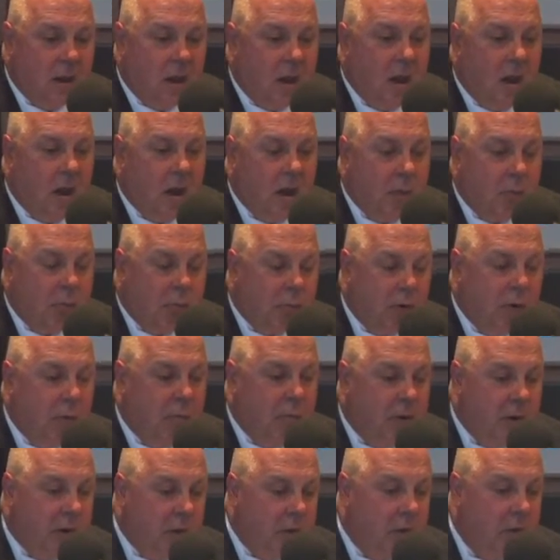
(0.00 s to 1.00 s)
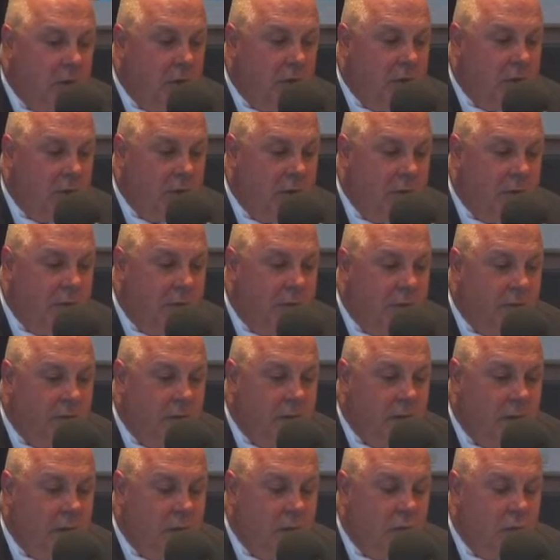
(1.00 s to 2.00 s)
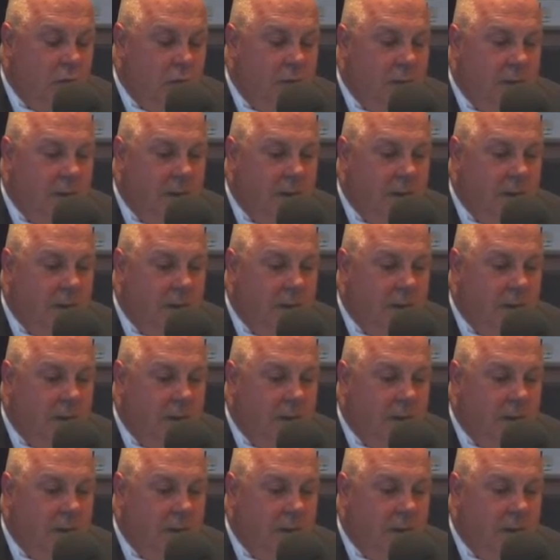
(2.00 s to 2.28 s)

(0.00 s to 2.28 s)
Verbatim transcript: appropriate usage of his vehicle,